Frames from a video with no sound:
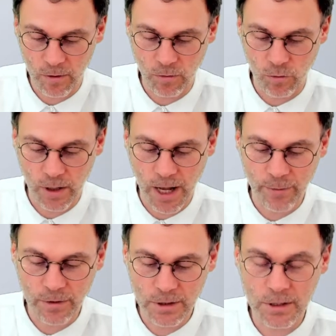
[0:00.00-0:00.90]
what
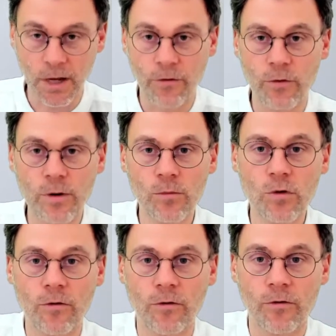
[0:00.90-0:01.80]
happens if we
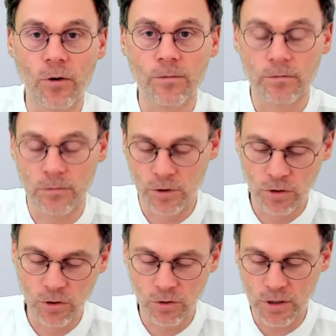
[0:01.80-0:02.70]
move from
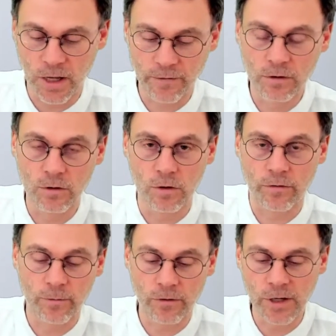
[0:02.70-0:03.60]
2 to 7 or from
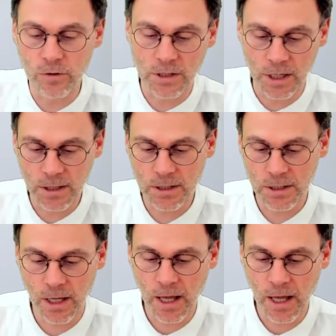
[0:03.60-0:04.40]
3 to 6?